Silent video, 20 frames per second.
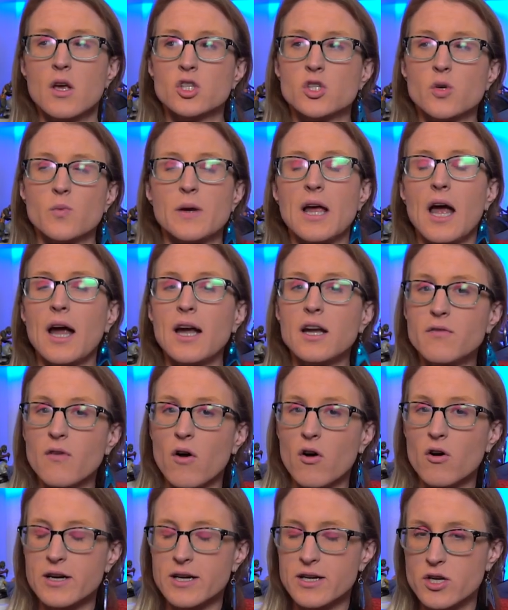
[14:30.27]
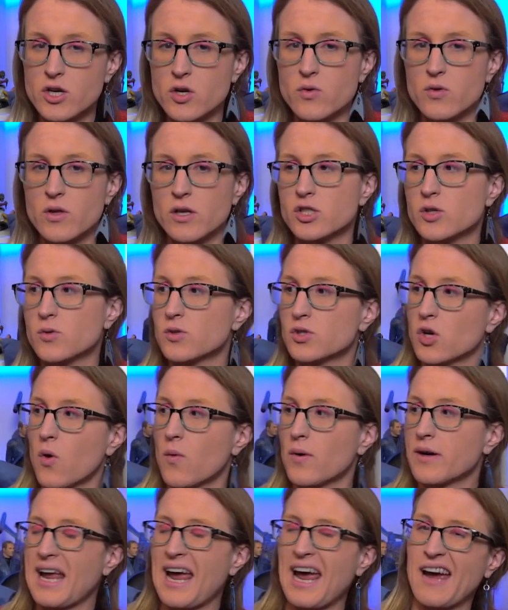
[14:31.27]
So we kind of already knew that she was
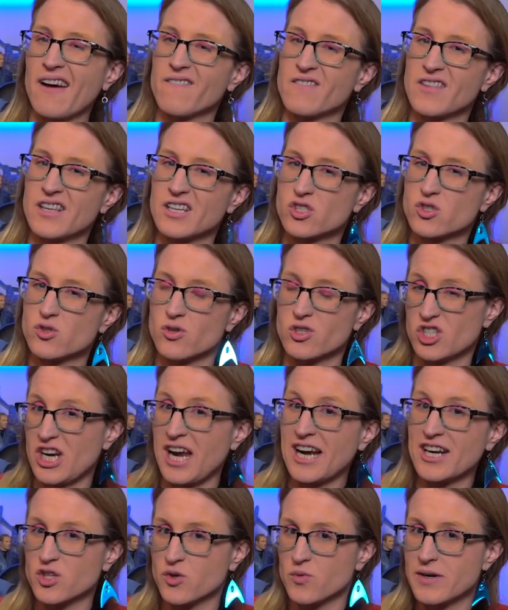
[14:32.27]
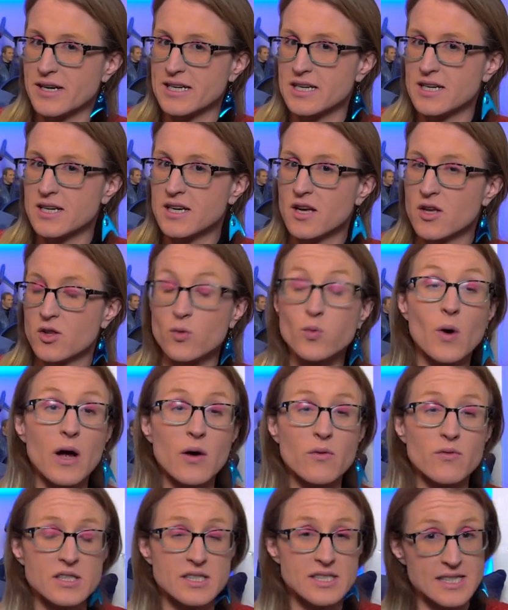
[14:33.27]
going to have this trajectory
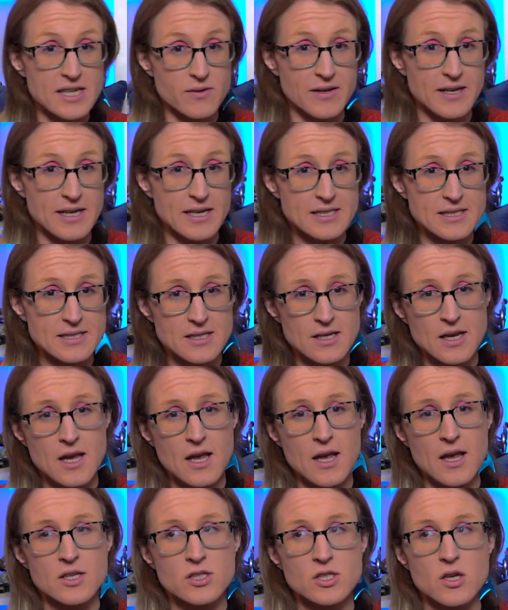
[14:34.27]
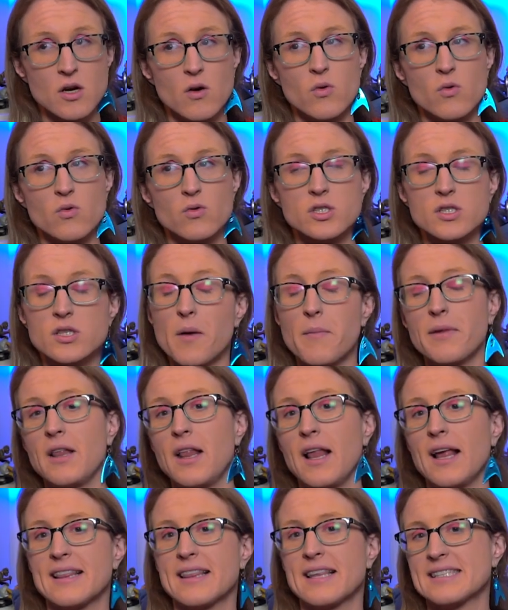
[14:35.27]
throughout the series. So something
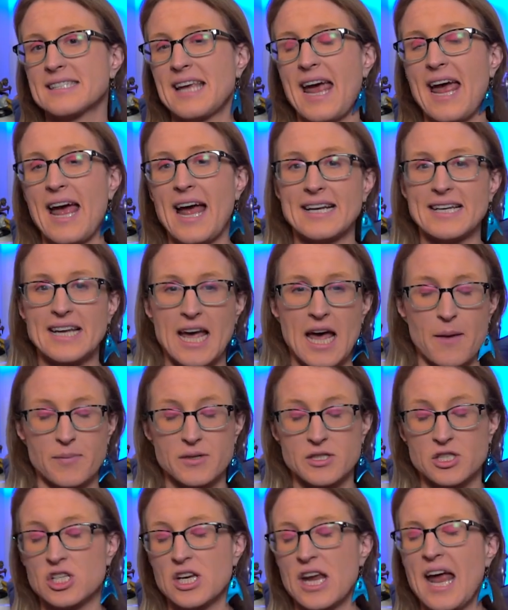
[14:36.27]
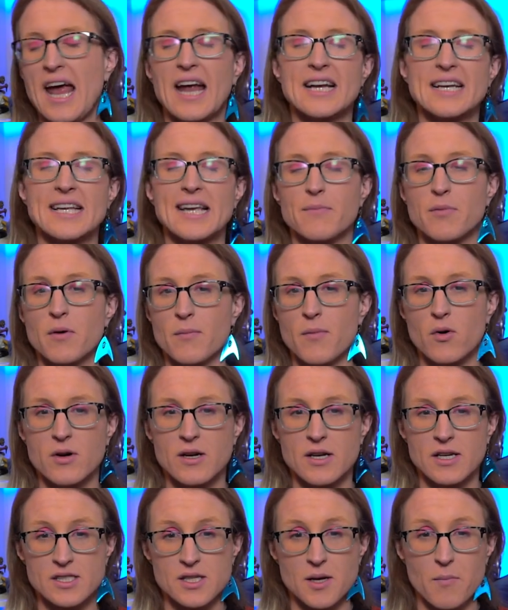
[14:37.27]
like this had to happen. She had to get
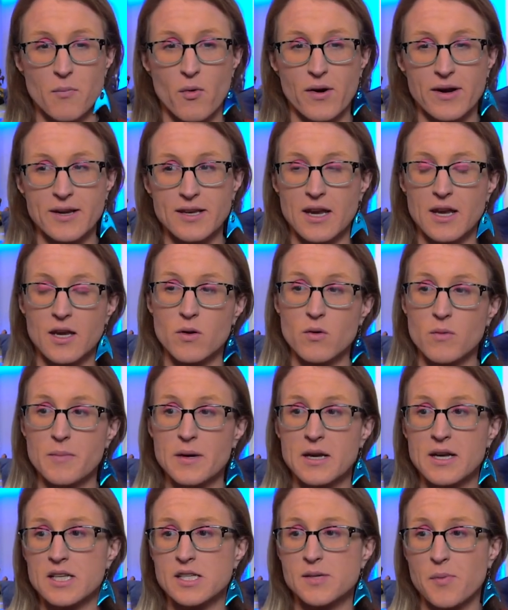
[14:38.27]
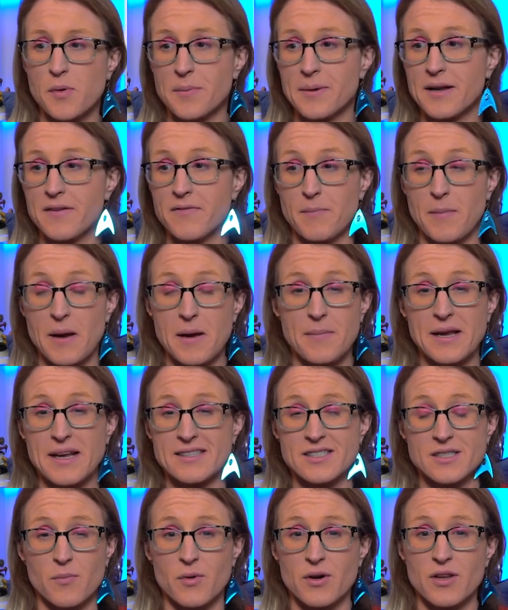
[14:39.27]
promoted at some point, and it would be a disappointment if maybe
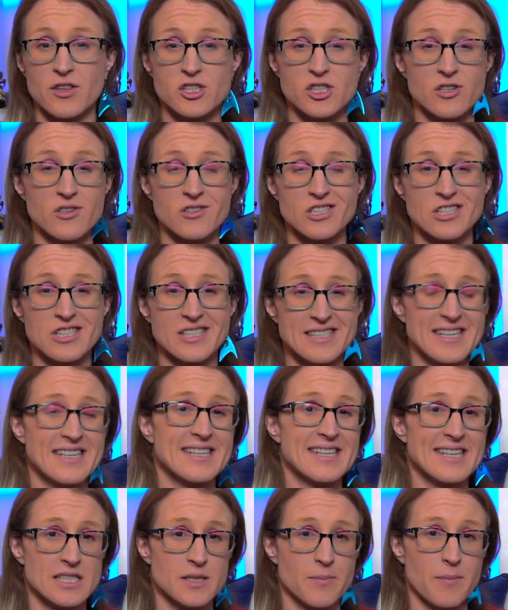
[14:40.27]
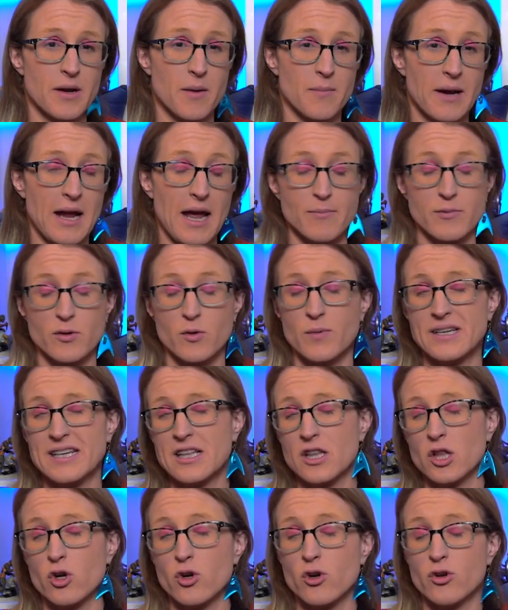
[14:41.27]
at some point in the series she didn't get to become captain, or we
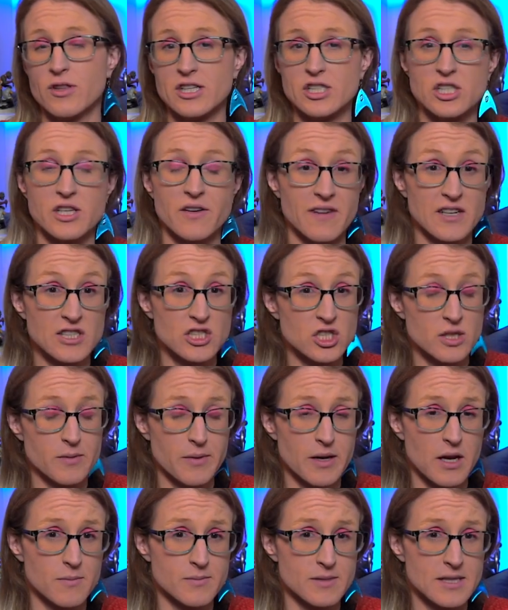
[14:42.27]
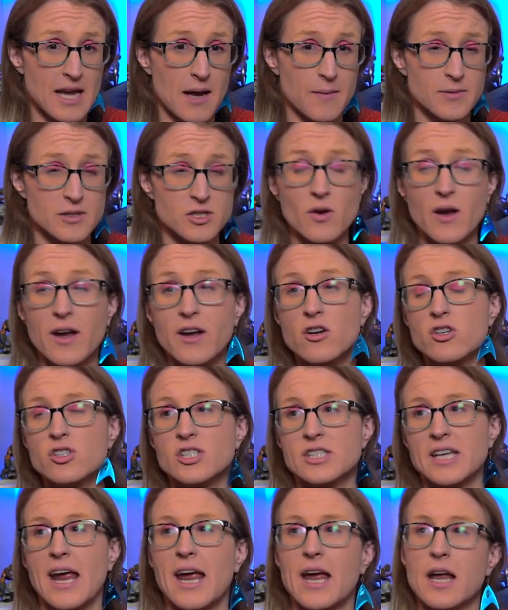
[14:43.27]
didn't learn that she eventually becomes captain. So I
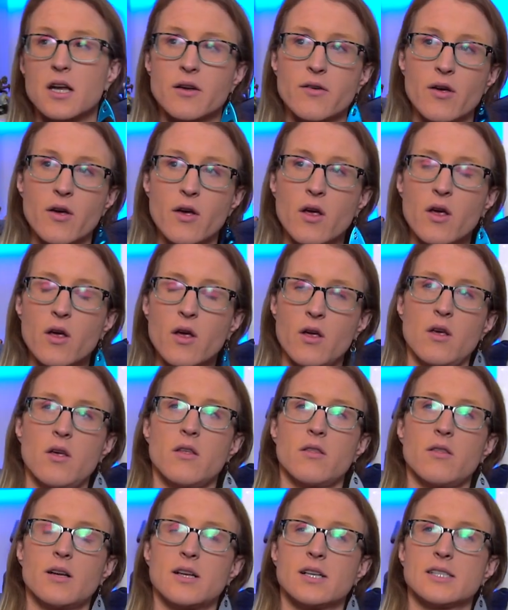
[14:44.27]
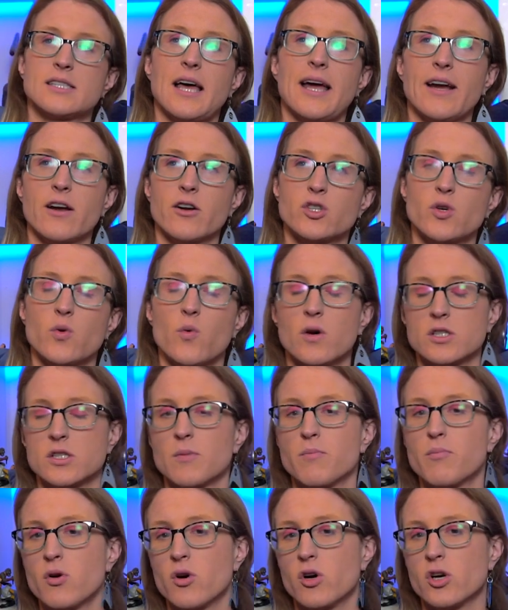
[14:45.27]
understand the desire to want
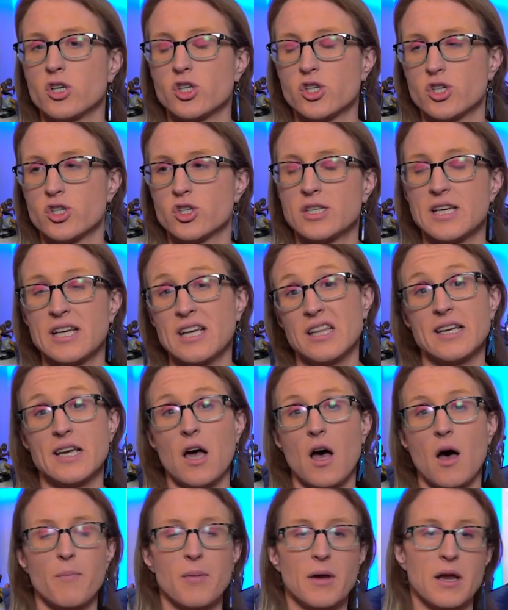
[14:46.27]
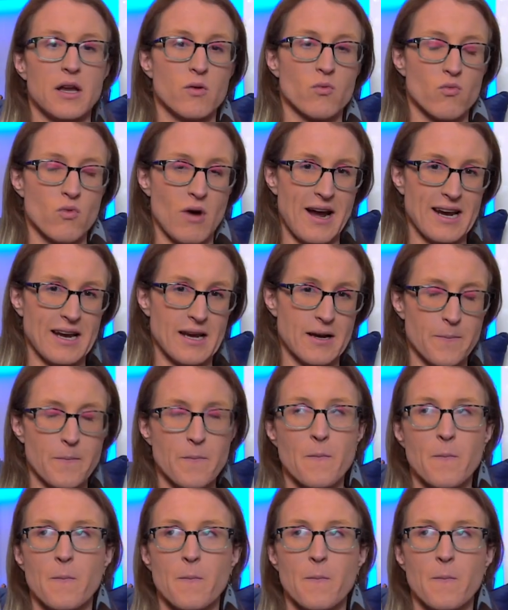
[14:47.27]
to push Tilly up in rank.